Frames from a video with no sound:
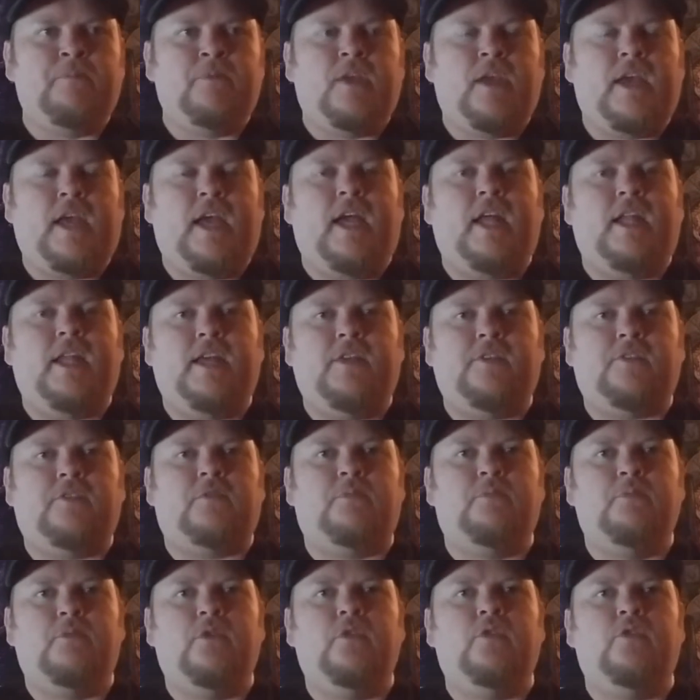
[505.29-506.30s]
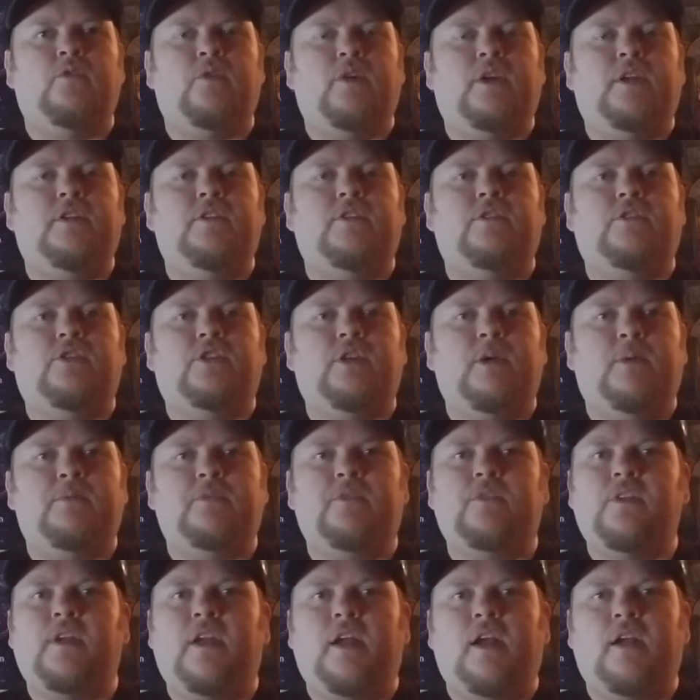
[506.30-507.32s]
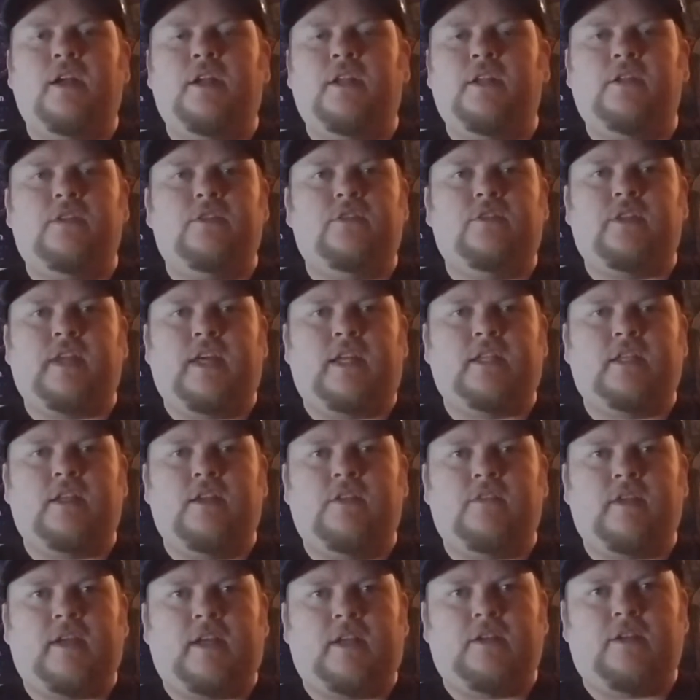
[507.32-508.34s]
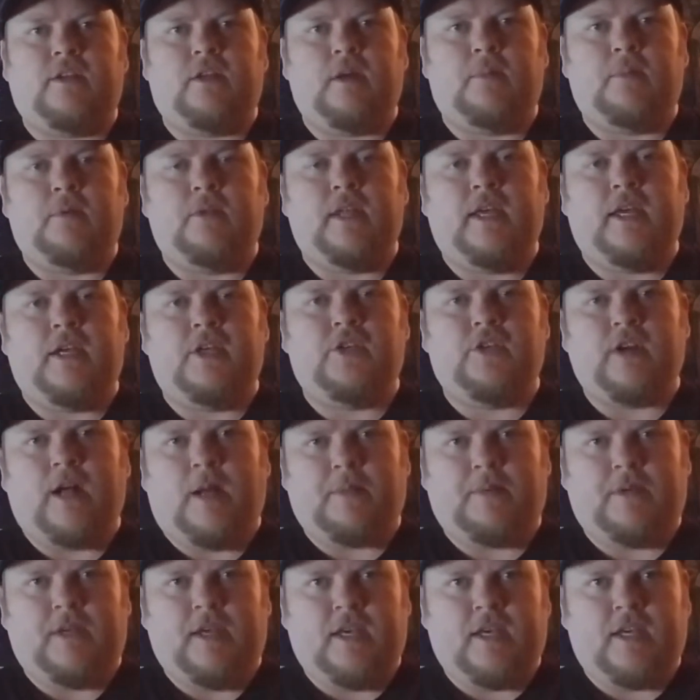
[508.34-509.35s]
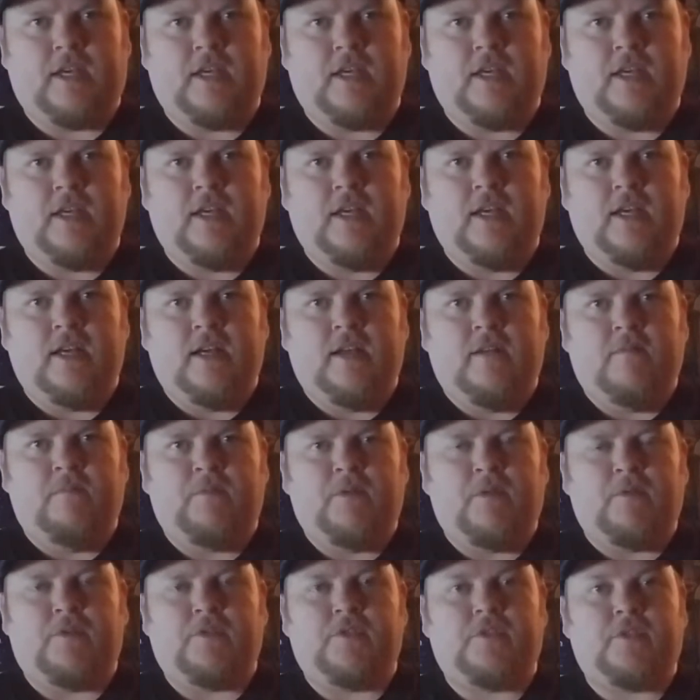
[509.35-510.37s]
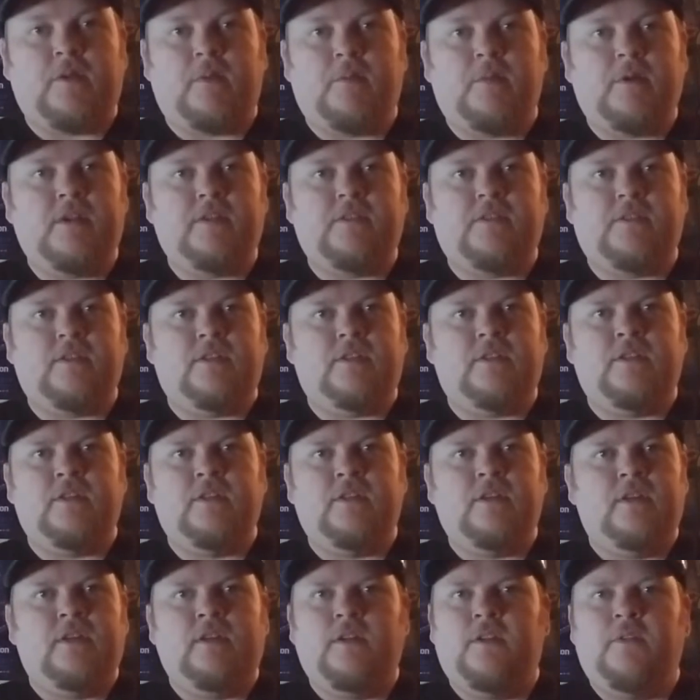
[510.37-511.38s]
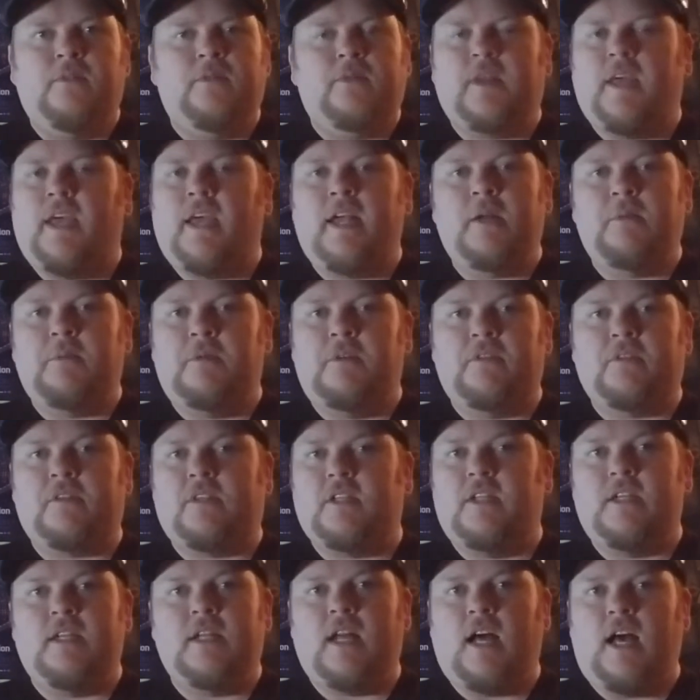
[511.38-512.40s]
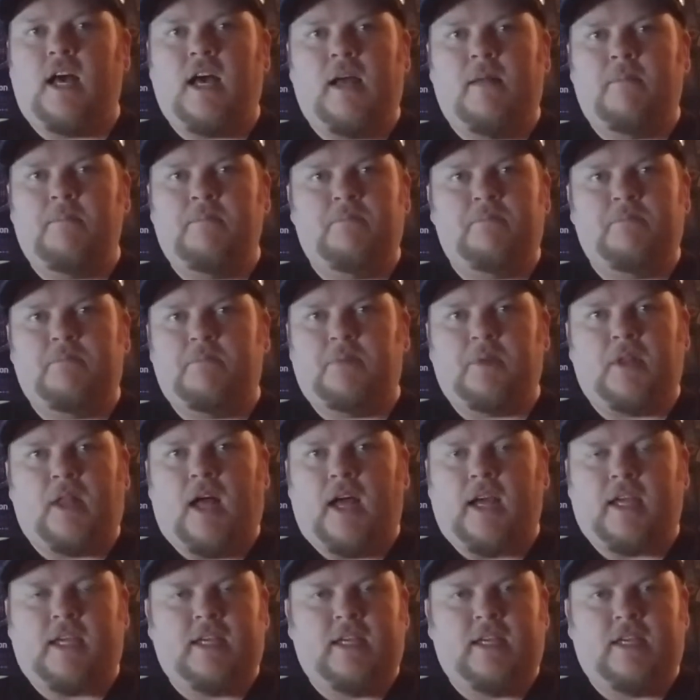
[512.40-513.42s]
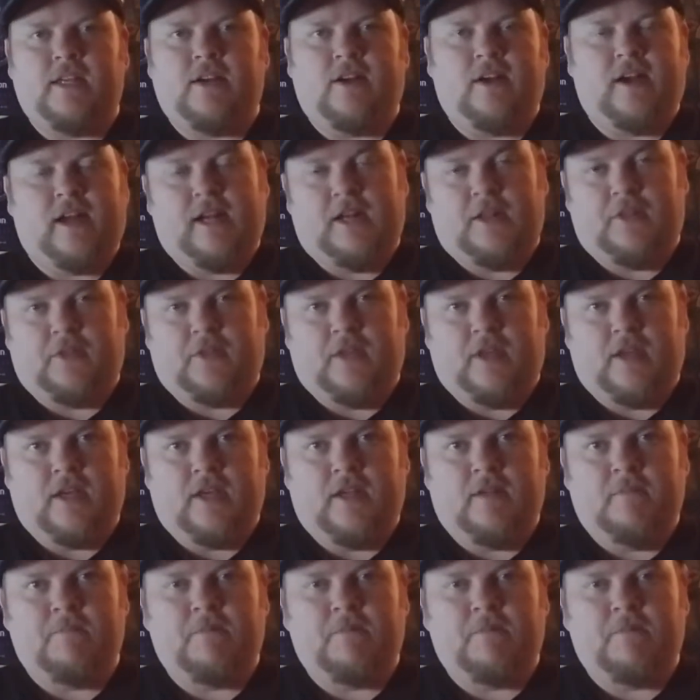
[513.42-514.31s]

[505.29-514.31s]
And he has this move where he just jumps in the air and he just, like, does, like, a double-leg dropkick. And for some reason, the enemies could not block it or anything.